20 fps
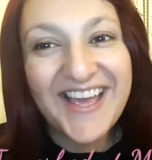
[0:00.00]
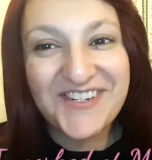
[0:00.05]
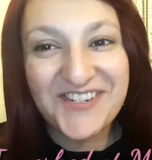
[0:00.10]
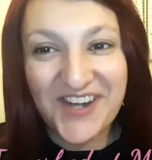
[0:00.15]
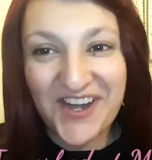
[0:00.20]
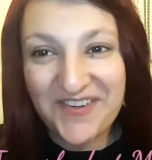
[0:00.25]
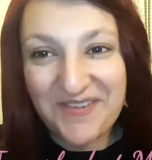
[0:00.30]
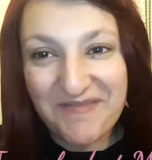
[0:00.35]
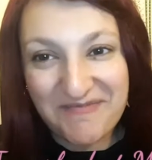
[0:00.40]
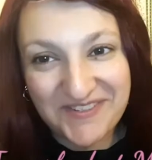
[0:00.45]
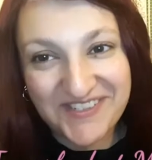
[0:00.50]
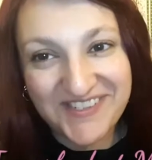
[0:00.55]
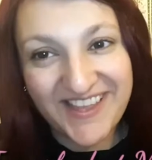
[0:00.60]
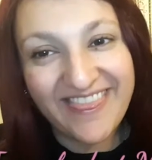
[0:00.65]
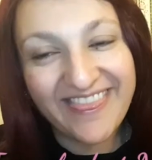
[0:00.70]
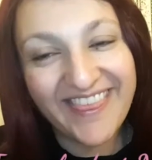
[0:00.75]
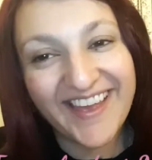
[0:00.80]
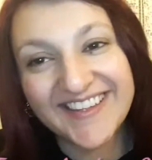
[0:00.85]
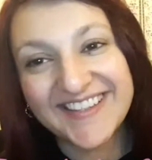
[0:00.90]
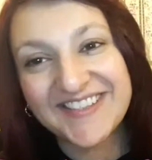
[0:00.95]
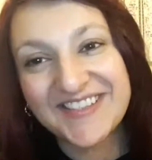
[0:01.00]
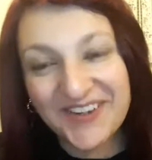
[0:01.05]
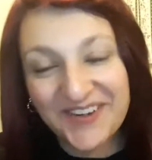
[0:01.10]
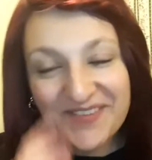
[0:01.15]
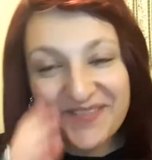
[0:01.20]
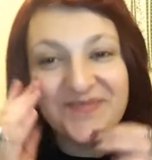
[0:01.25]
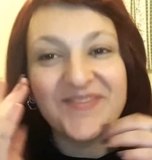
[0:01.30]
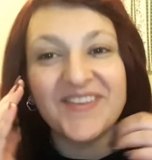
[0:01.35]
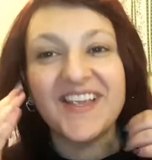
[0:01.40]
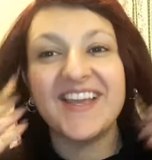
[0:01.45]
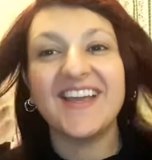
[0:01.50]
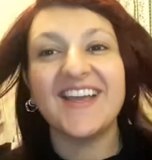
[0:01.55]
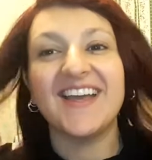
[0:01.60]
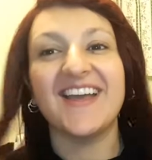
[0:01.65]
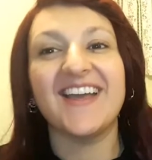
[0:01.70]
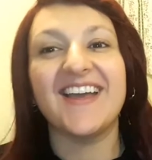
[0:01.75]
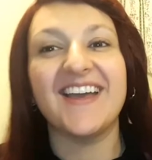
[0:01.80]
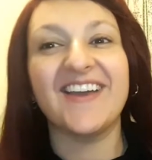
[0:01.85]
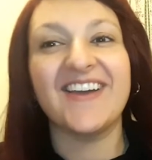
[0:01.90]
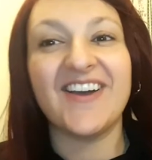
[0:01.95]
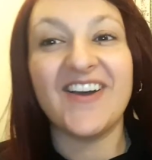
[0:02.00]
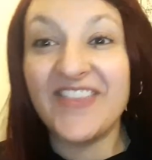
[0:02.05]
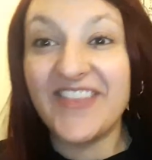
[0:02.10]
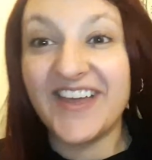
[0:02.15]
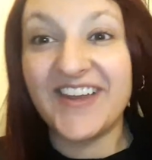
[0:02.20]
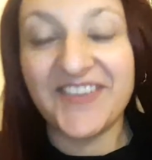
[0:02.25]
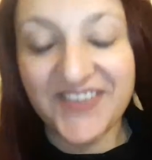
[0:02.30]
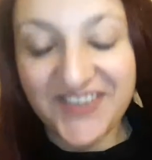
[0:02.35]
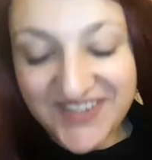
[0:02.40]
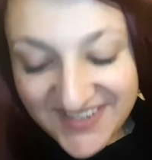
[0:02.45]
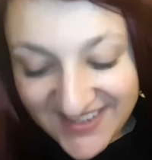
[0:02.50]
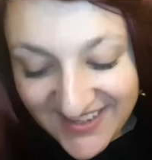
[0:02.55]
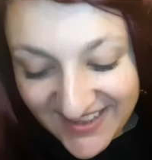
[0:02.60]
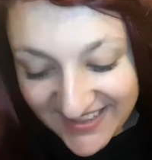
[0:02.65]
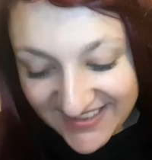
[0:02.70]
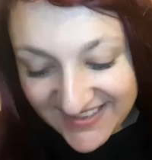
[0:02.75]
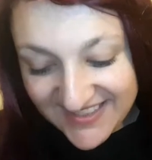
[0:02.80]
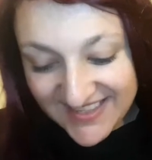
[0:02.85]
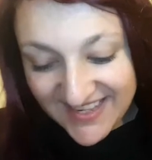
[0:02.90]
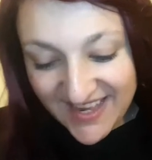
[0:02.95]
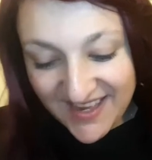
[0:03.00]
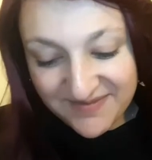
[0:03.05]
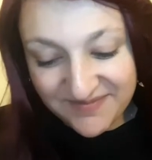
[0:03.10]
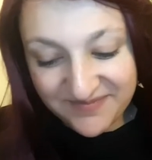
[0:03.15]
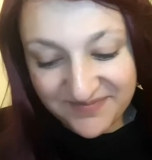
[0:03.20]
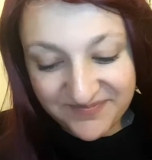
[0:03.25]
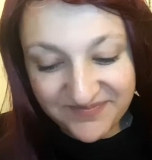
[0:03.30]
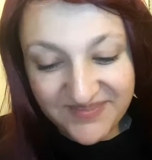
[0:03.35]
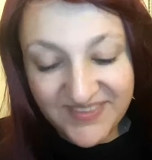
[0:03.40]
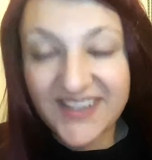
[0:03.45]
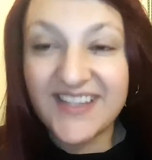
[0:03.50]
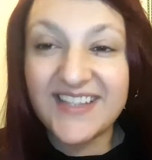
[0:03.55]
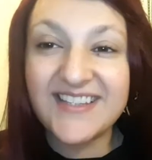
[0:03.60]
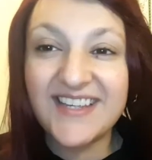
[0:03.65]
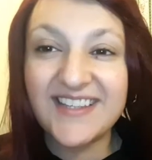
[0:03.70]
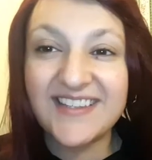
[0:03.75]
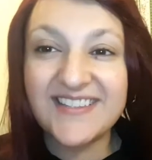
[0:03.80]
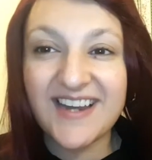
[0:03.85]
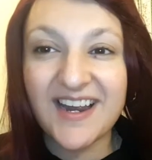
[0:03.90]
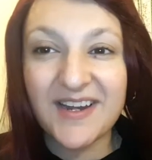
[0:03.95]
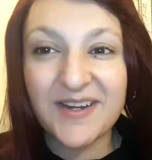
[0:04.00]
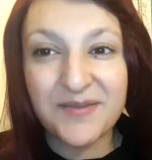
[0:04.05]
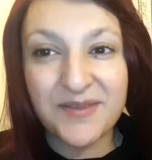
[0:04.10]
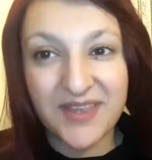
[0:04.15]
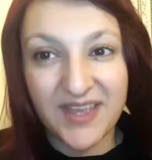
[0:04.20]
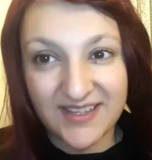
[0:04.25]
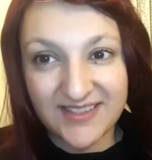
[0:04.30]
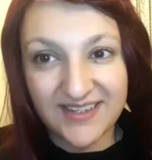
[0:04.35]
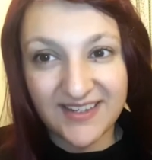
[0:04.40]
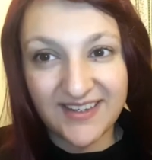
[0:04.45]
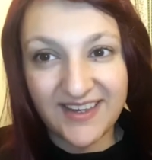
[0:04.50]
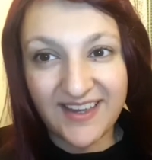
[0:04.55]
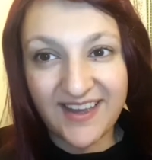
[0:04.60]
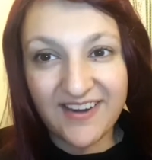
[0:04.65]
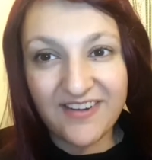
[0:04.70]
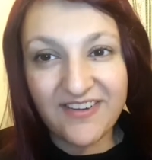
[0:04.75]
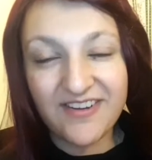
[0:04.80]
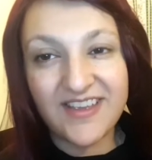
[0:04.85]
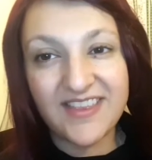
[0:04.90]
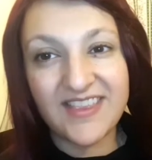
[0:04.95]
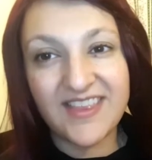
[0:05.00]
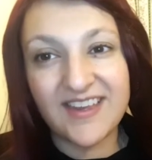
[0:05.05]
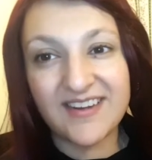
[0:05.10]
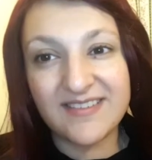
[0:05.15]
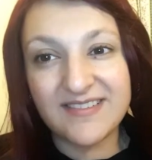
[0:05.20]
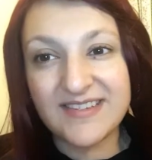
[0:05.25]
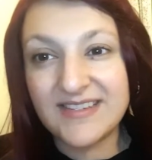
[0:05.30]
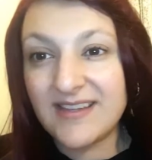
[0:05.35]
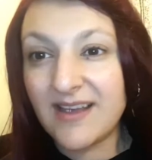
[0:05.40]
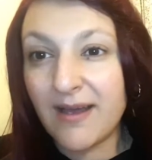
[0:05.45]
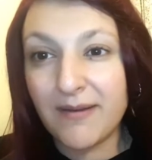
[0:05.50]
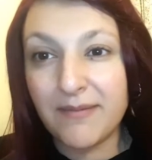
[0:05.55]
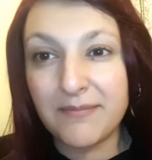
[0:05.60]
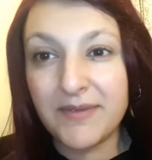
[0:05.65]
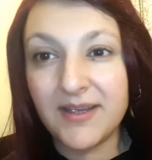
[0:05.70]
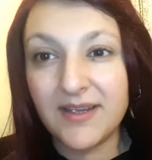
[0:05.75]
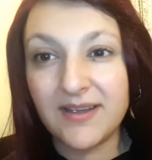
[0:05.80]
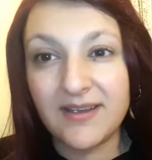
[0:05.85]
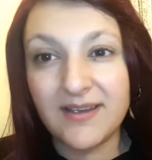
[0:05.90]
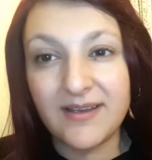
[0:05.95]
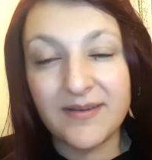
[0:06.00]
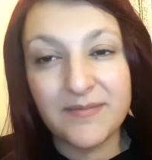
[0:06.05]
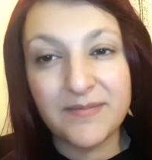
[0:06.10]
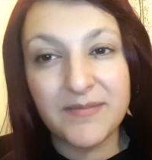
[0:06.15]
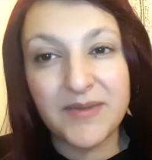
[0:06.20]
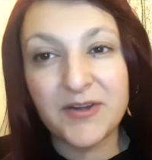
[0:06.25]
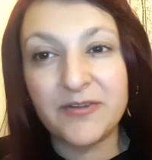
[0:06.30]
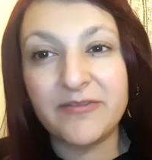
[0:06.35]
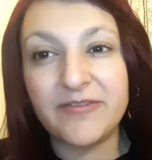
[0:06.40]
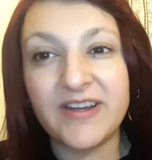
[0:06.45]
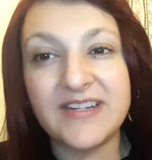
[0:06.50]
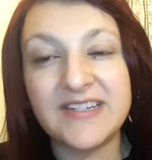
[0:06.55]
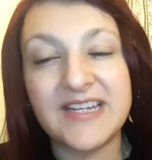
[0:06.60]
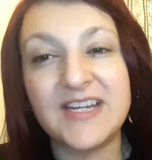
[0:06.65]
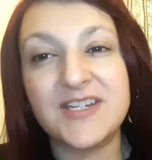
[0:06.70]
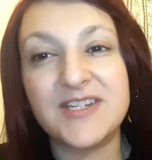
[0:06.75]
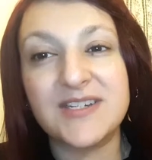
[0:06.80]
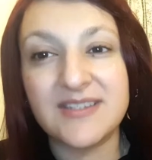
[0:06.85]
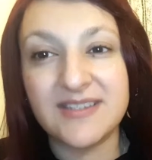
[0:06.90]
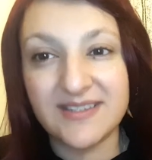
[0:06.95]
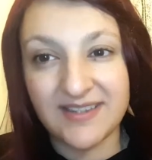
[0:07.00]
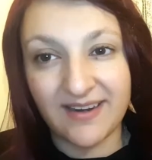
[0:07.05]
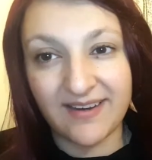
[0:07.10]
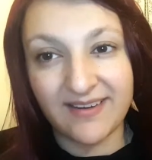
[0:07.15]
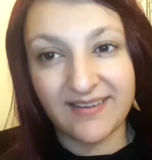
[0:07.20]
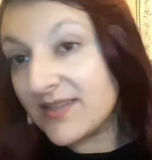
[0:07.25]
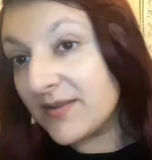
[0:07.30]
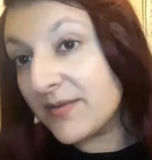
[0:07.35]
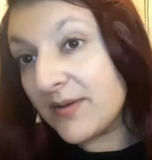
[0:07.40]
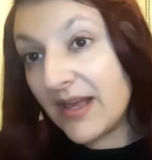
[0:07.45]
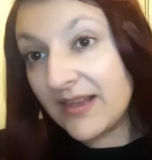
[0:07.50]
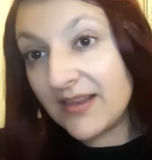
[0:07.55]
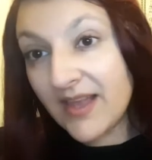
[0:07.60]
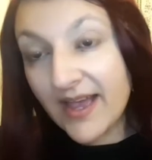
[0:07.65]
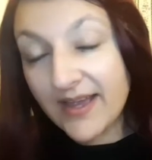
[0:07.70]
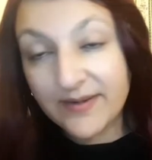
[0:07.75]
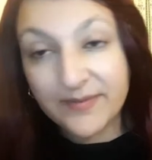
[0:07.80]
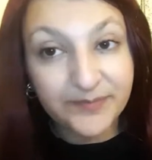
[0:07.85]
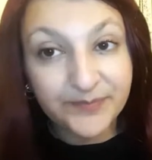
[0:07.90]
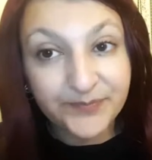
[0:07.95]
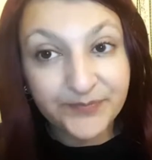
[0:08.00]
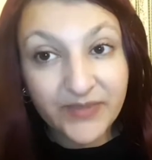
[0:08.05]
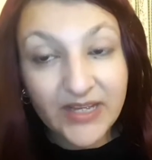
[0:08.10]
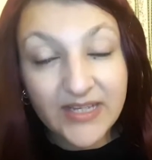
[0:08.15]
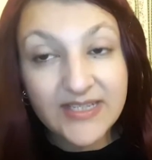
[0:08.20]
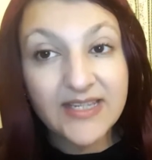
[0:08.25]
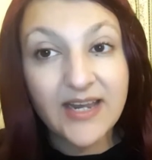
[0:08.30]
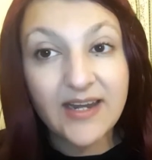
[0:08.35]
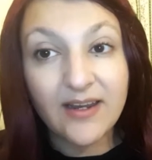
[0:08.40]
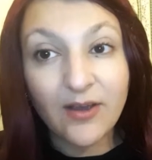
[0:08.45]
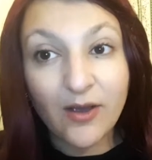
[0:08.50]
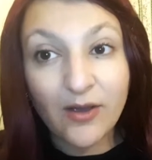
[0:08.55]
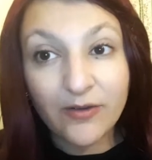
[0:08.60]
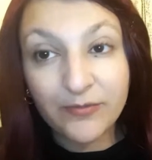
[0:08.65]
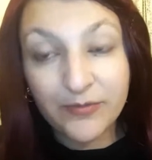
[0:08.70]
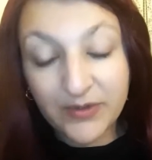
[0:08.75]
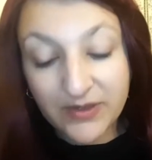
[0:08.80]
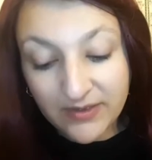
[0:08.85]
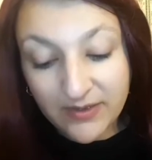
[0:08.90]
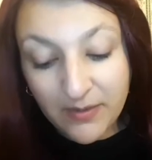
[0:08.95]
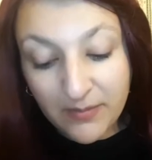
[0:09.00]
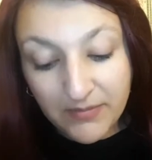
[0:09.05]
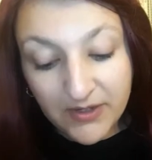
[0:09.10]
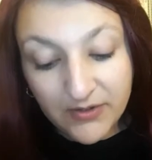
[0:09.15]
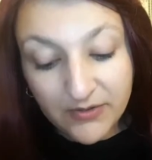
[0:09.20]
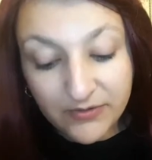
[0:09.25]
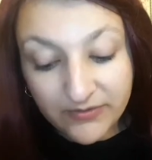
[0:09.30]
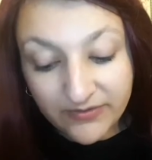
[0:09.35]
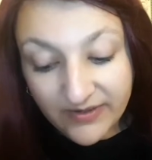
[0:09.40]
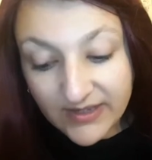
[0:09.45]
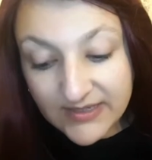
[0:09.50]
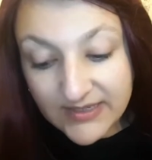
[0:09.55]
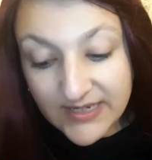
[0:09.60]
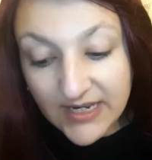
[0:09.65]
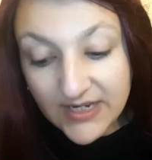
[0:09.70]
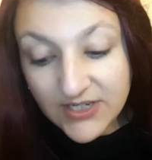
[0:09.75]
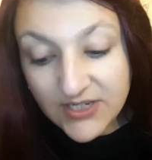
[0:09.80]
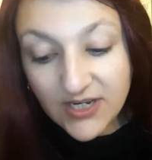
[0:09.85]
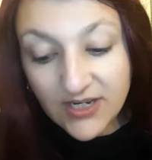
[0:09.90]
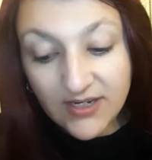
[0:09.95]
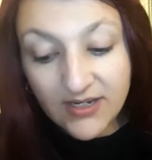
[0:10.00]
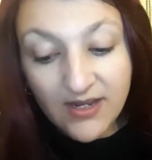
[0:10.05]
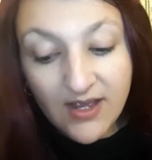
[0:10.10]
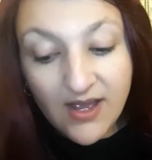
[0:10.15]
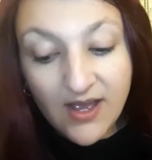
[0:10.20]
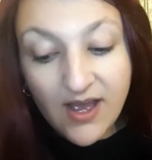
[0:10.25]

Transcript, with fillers: try and represent that. So uh, on that note, let's um, let's get started with our skincare and then some mineral foundation to set it. A light setting with mineral foundation.